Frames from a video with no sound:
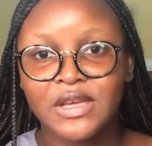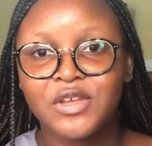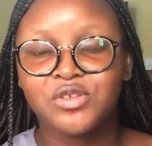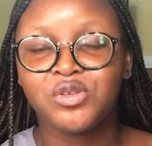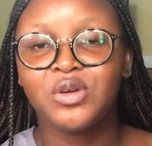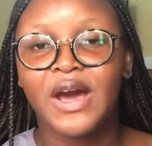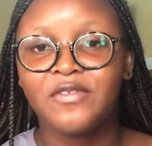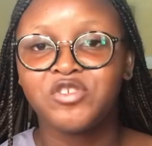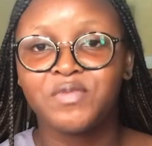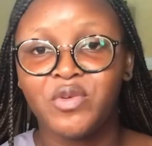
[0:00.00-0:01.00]
So you have
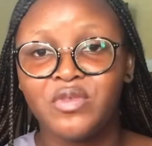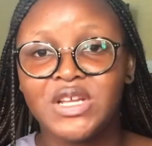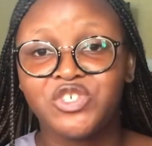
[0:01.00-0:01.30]
to be really